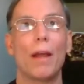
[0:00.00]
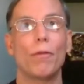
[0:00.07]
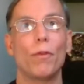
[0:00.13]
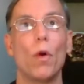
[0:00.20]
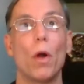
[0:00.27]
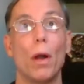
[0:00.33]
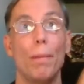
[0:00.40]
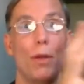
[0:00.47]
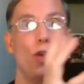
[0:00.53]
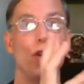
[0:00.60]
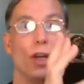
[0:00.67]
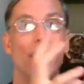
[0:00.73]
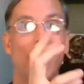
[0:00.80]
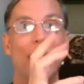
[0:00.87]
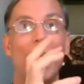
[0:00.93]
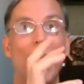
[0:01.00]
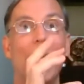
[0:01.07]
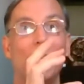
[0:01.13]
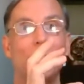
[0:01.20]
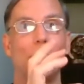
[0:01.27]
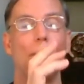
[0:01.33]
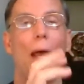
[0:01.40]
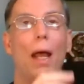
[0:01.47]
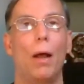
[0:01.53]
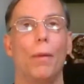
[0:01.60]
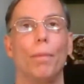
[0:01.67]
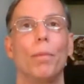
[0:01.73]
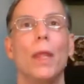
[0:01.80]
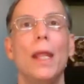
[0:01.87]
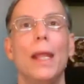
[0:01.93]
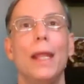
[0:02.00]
that form and you're getting X amount.